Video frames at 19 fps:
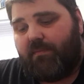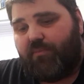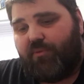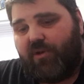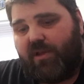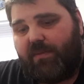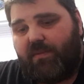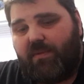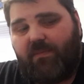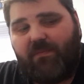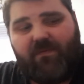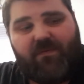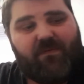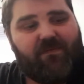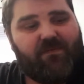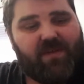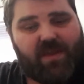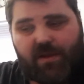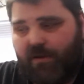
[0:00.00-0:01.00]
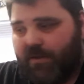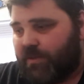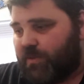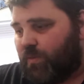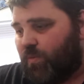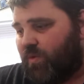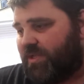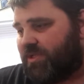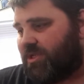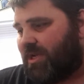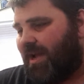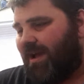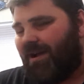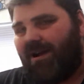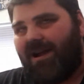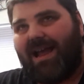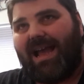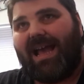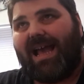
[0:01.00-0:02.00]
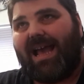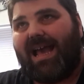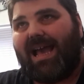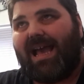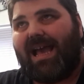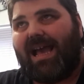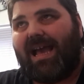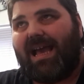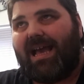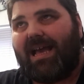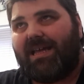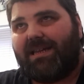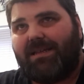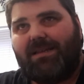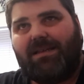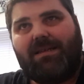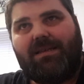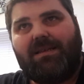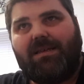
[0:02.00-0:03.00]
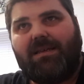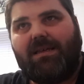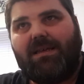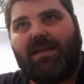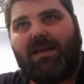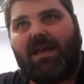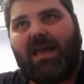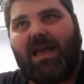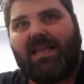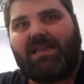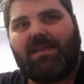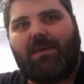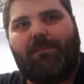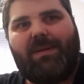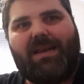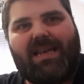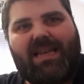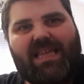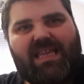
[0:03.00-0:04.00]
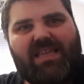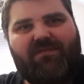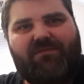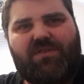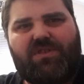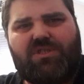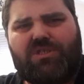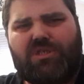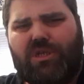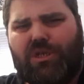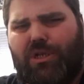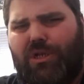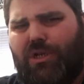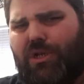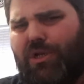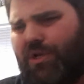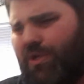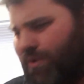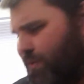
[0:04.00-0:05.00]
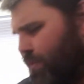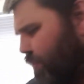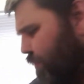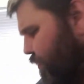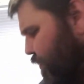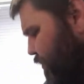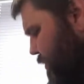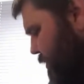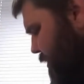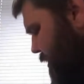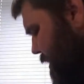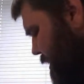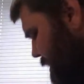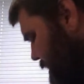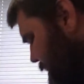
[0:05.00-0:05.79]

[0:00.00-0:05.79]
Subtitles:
premium figures, which are Anna and I believe Toulouse.